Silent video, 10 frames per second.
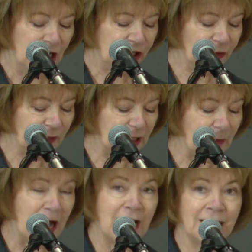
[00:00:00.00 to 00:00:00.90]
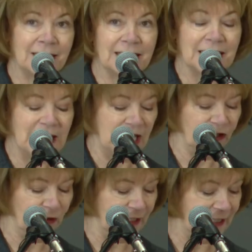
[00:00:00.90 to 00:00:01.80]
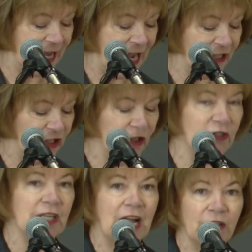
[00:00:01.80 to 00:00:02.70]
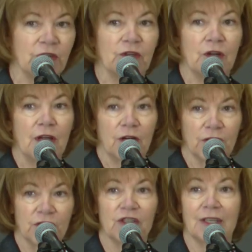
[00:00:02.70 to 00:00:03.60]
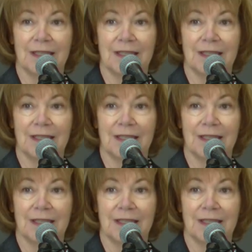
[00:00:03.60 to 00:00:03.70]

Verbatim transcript: to respond to natural disasters and other urgent